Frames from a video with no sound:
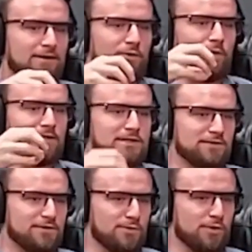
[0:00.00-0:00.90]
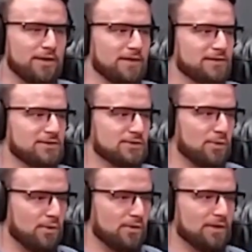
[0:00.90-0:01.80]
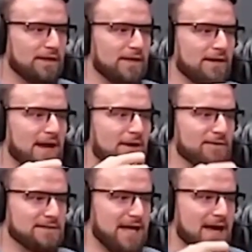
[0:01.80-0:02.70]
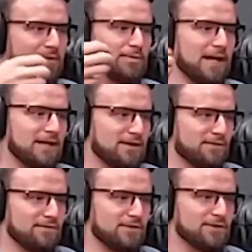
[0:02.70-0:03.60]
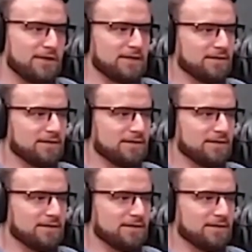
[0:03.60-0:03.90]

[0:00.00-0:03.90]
what's your viewpoint on school, and like how does that apply to your future?